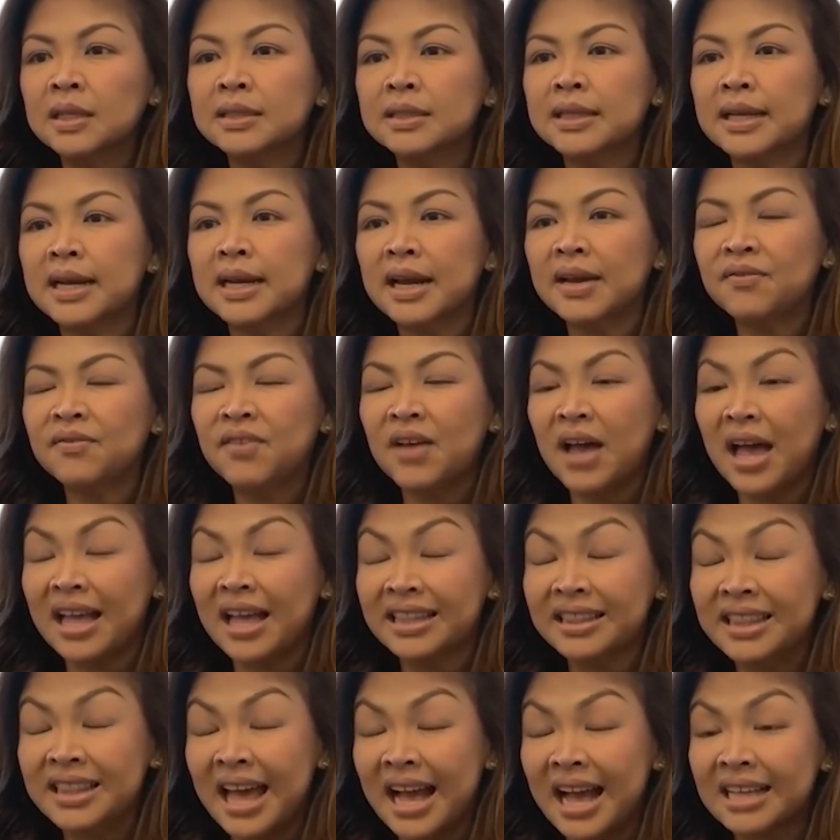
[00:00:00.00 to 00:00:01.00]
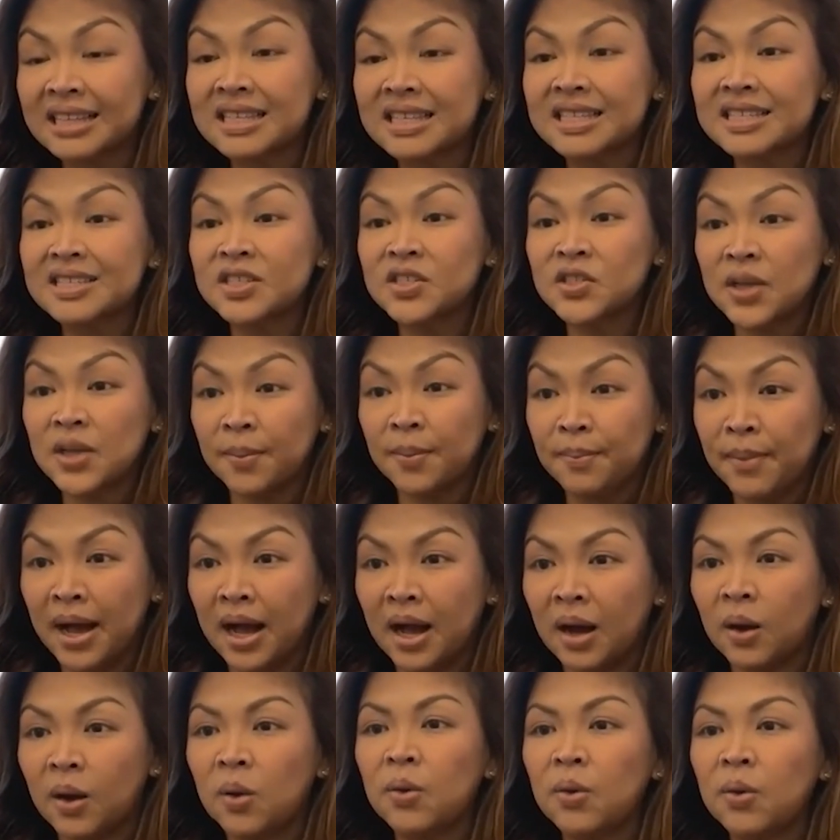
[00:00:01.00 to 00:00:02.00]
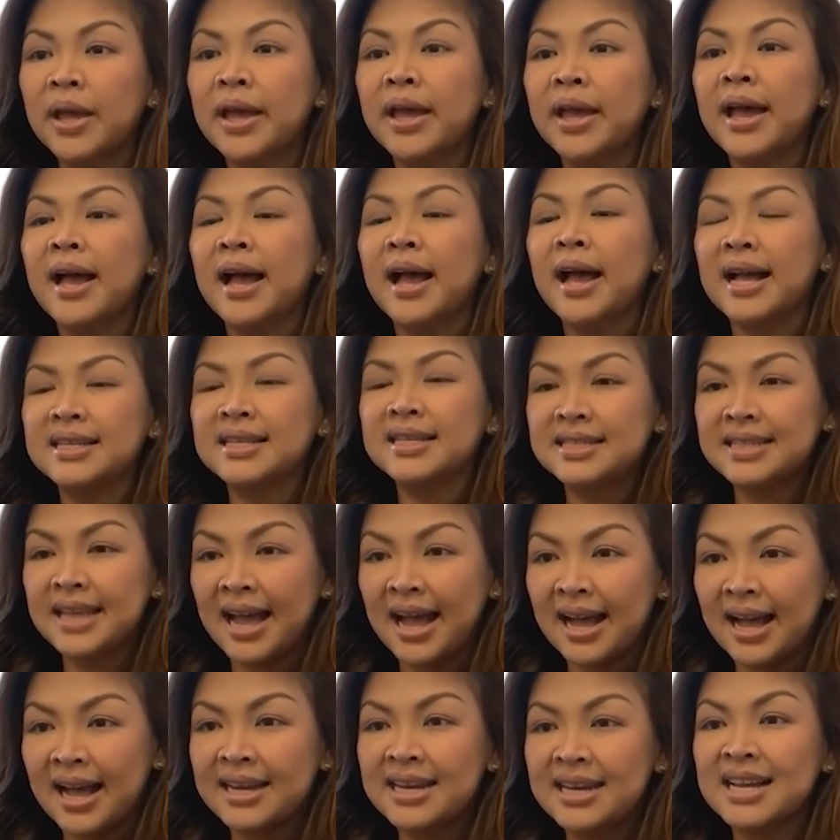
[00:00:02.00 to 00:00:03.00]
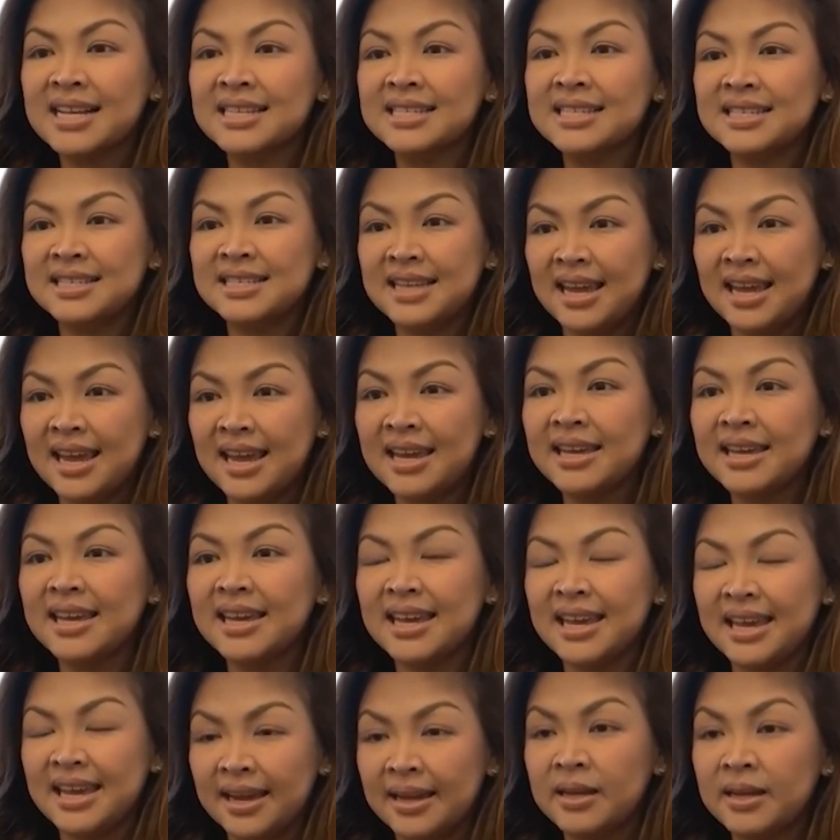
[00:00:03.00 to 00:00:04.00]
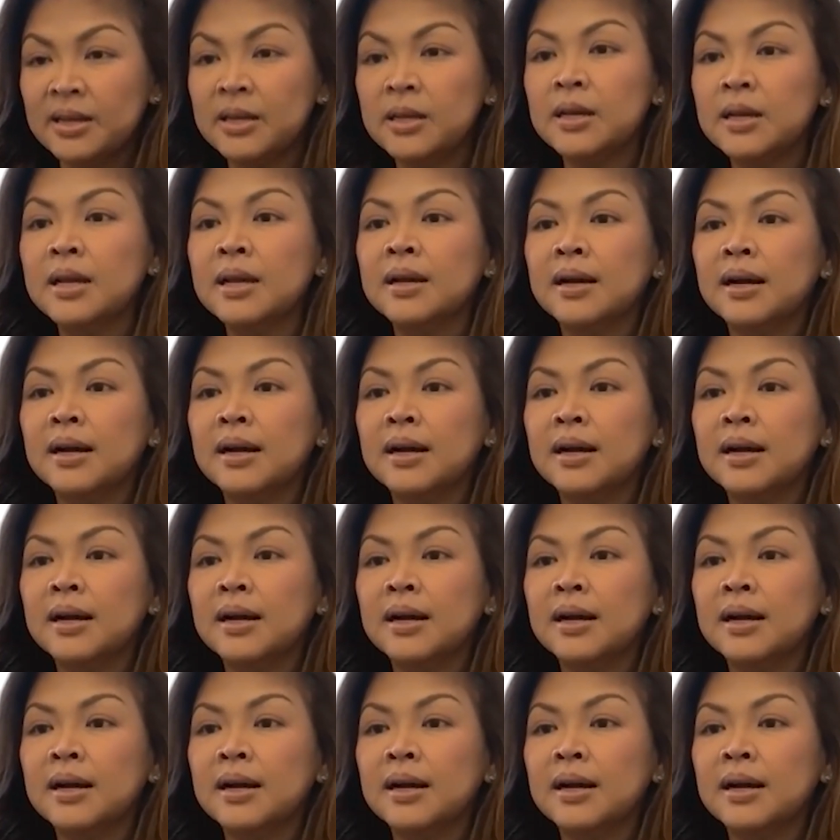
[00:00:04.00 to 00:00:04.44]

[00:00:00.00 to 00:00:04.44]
that somehow has had a stake in